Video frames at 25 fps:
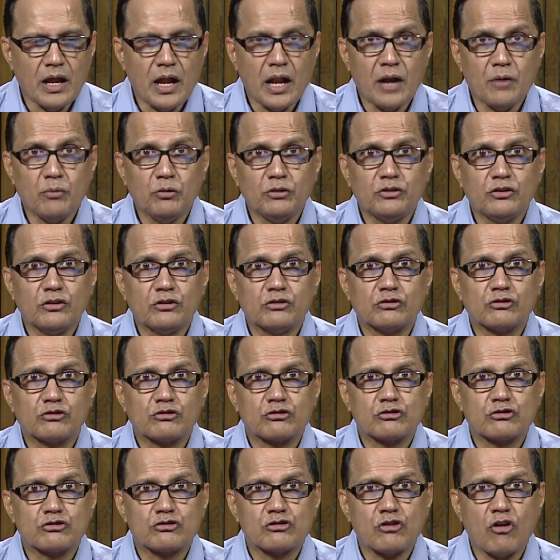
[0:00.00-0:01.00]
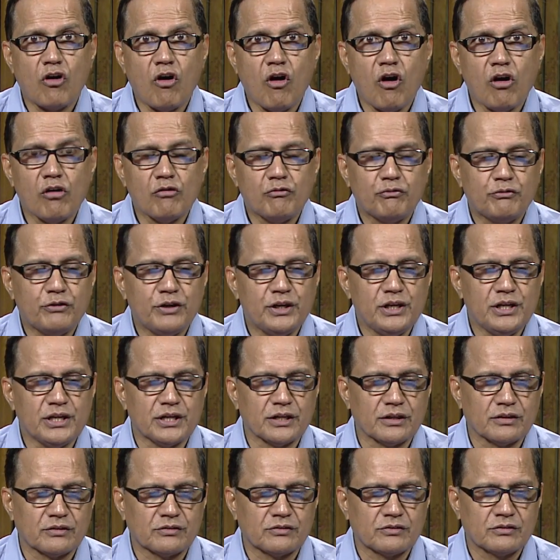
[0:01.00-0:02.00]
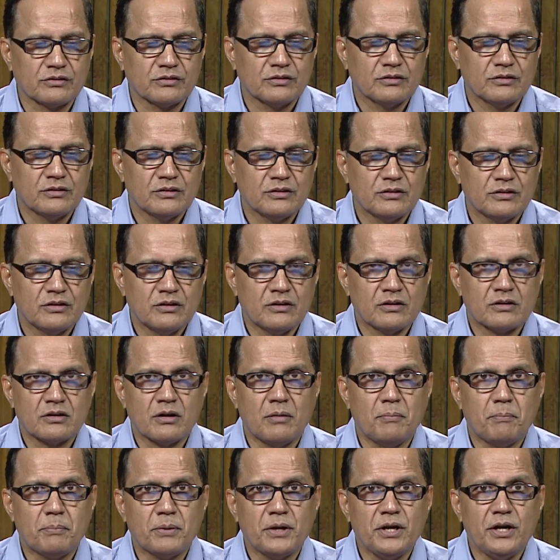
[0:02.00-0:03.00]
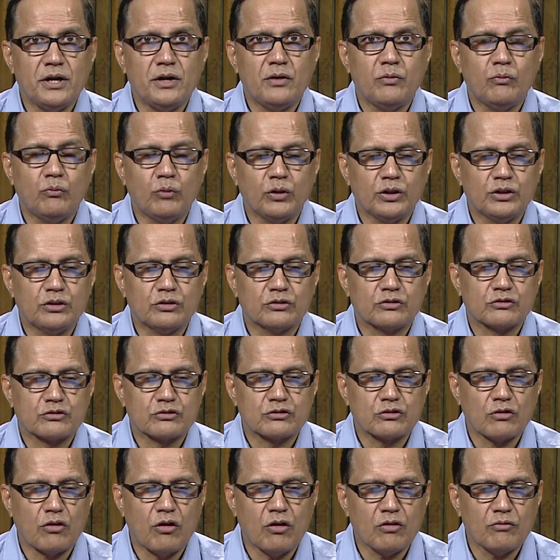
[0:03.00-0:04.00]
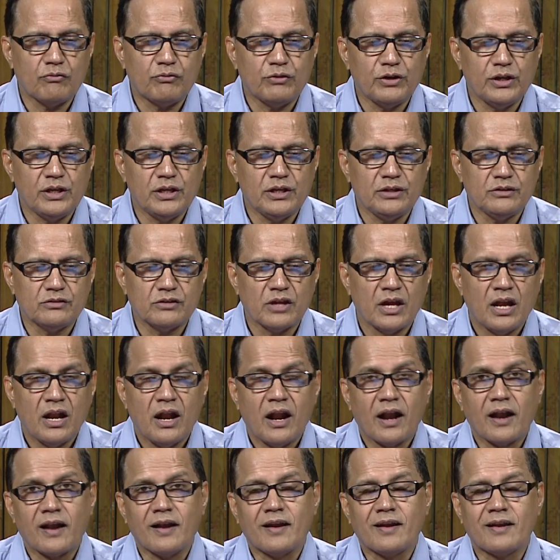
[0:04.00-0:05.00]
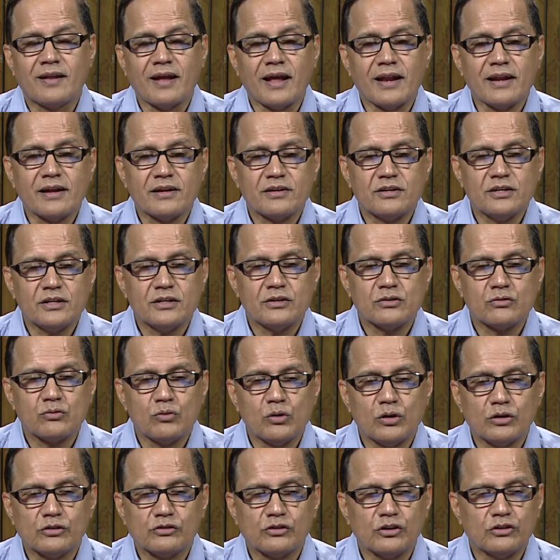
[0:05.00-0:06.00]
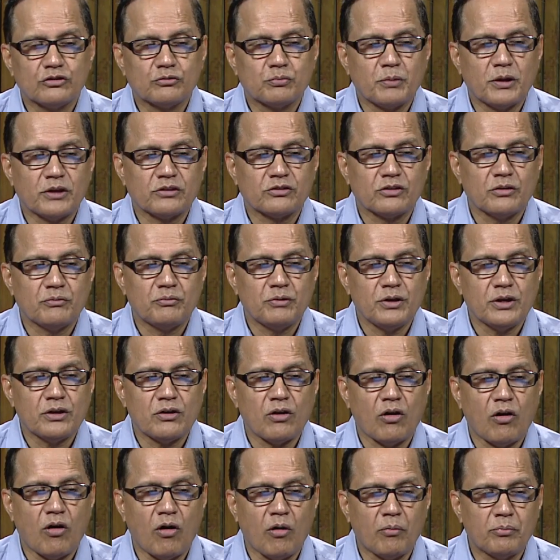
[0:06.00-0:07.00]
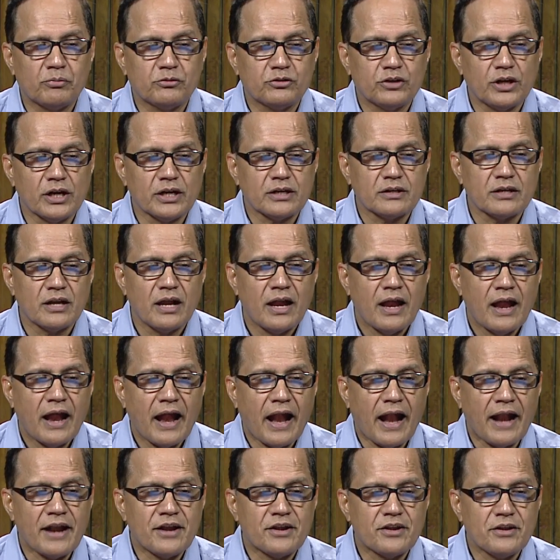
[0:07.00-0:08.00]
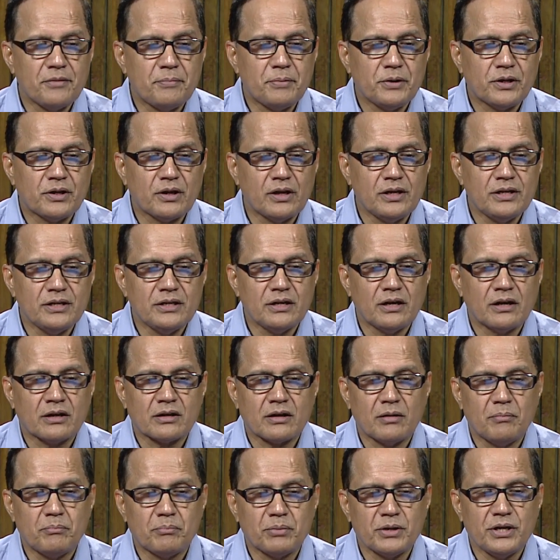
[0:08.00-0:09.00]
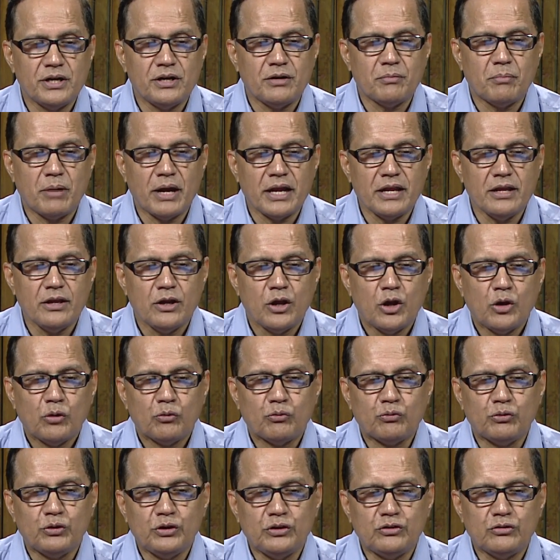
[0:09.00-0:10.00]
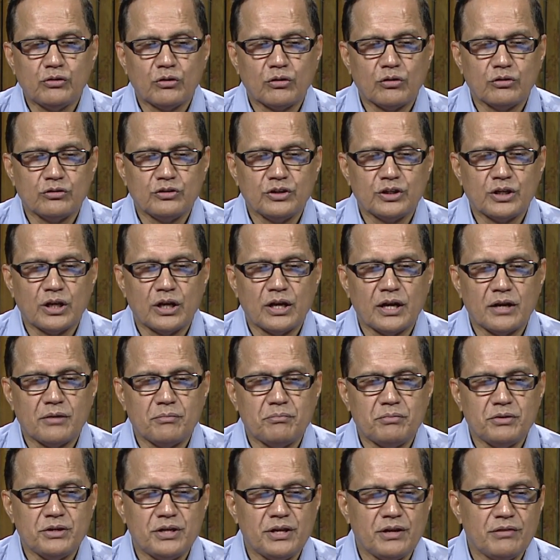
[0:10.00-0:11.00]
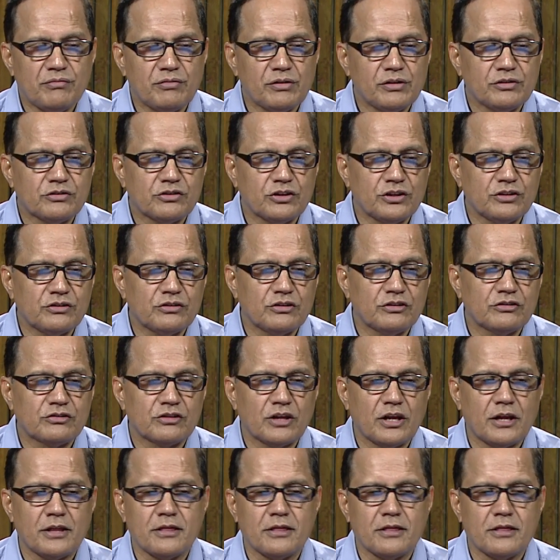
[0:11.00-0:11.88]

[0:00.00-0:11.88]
and which are strong feelings accompanied with the strong feelings directed towards a specific object and typically accompanied by physiological and behavioral changes